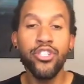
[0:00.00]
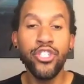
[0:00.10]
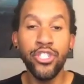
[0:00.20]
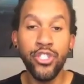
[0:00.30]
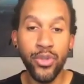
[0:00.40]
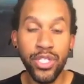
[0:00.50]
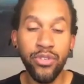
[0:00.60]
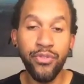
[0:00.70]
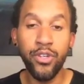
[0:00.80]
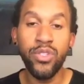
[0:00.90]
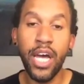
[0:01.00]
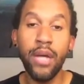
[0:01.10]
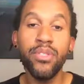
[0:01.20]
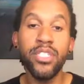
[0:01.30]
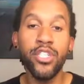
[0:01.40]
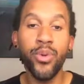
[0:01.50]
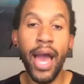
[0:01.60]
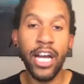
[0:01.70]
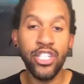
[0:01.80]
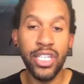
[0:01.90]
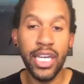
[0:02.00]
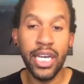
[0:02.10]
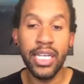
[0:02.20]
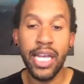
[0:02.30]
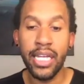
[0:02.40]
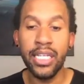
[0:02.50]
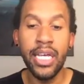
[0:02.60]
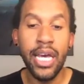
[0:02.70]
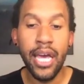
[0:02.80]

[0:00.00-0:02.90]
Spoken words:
Just do this a few times until you actually get connected,